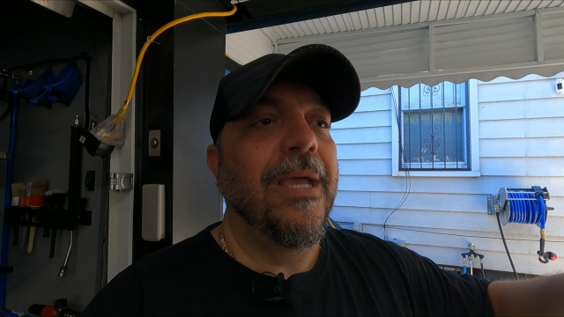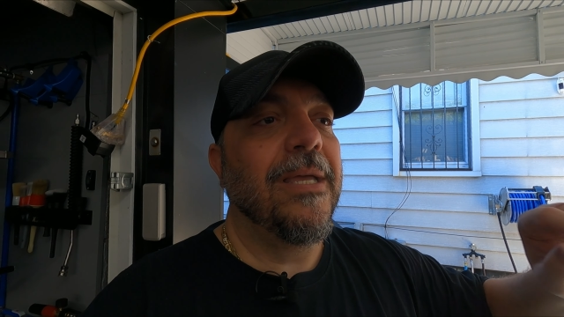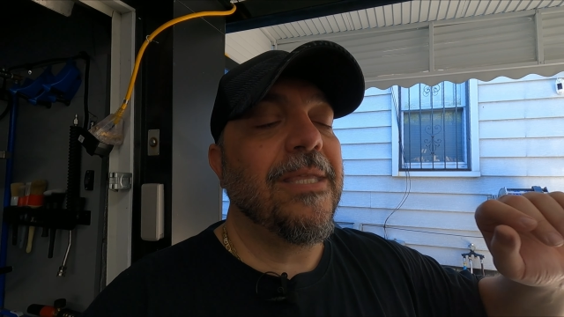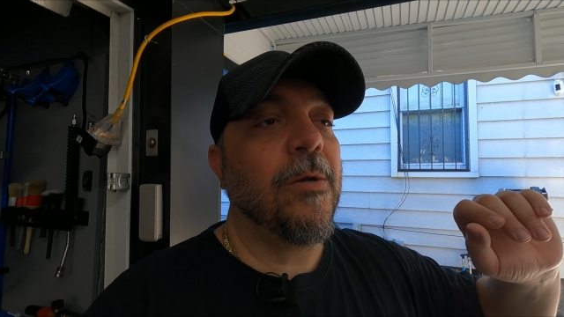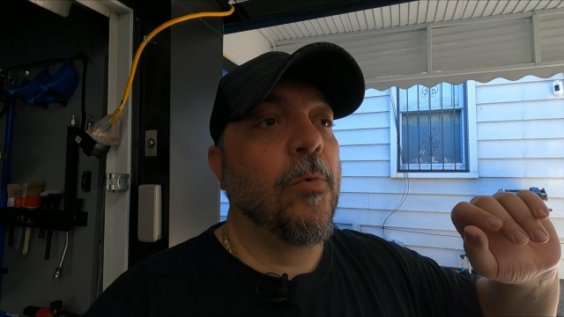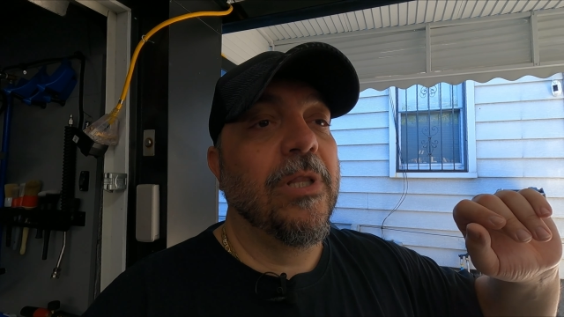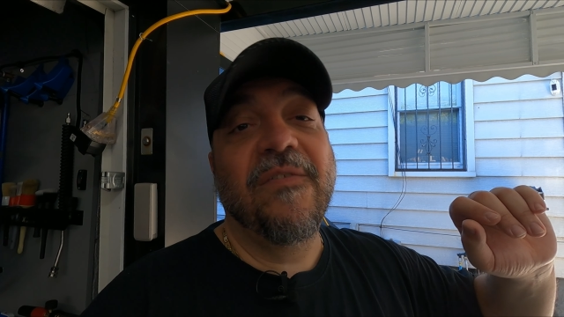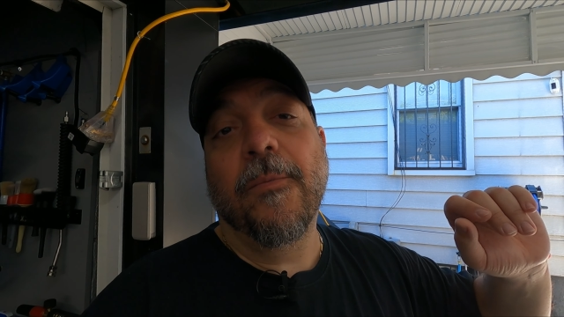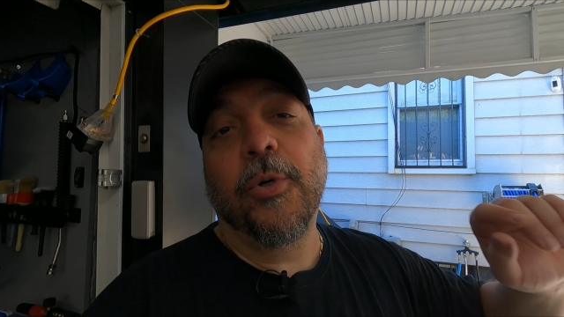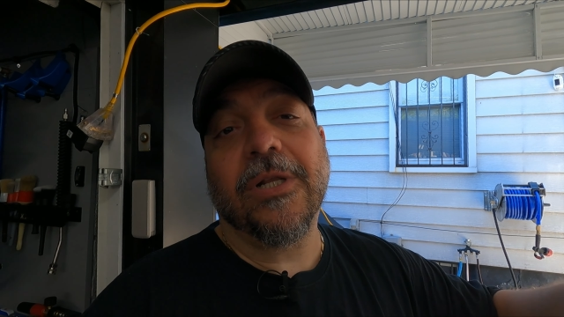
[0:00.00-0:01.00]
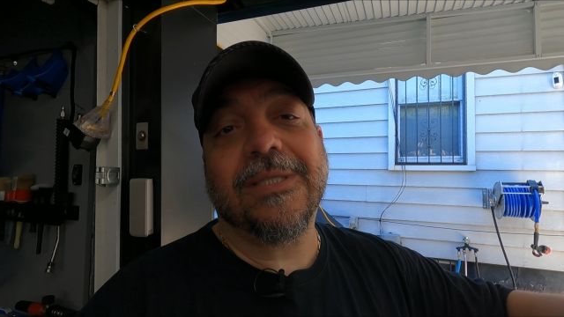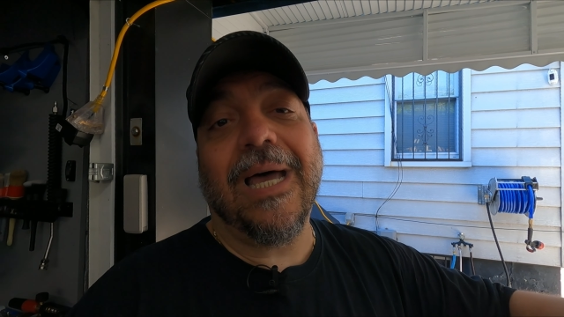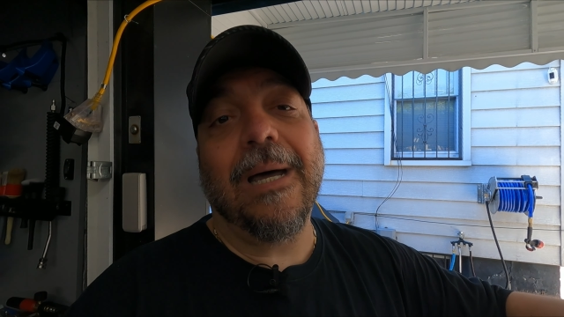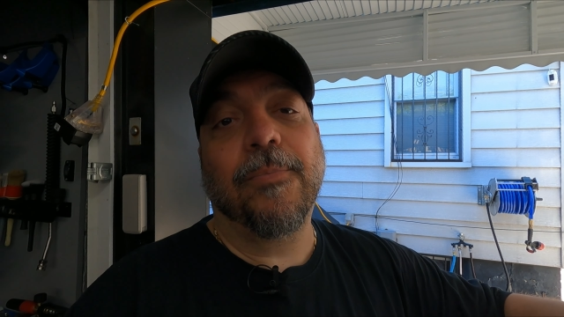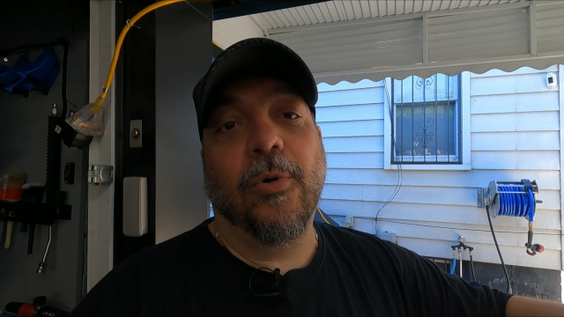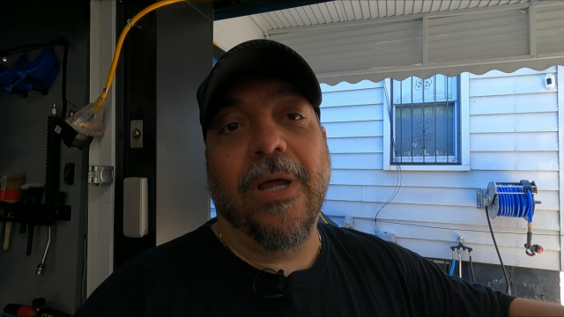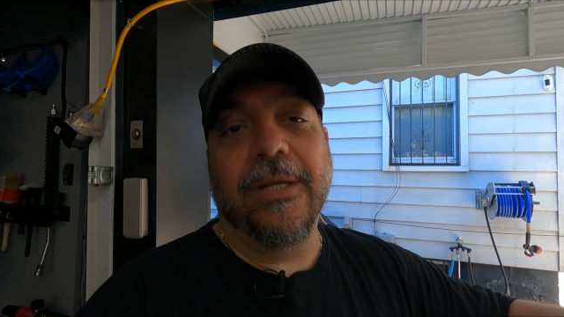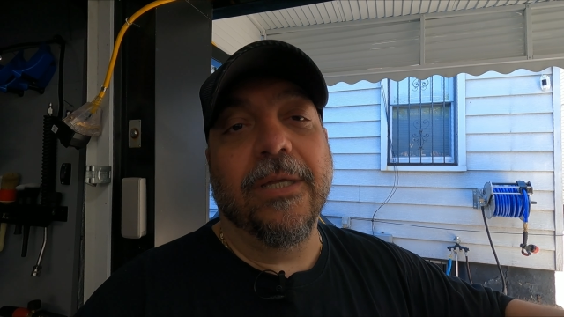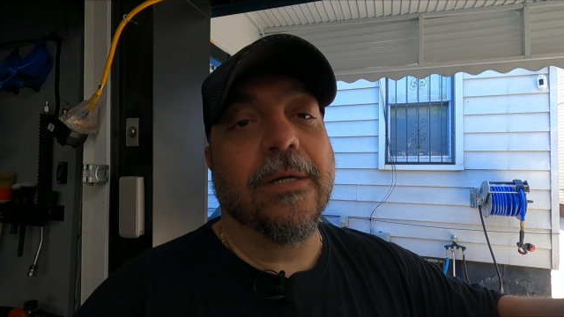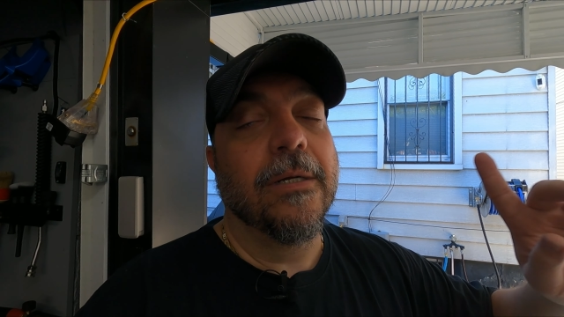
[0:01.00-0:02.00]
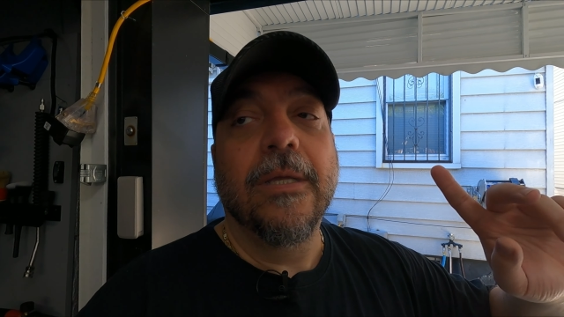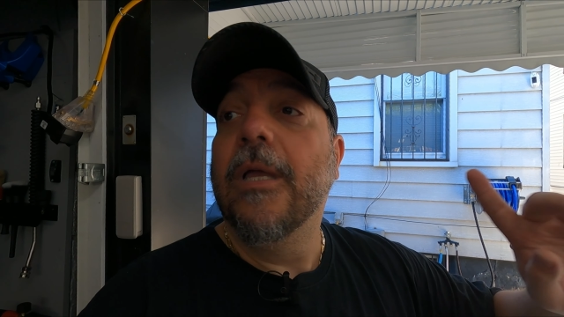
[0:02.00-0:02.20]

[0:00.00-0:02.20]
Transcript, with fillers: and then we'll even put a topper on here,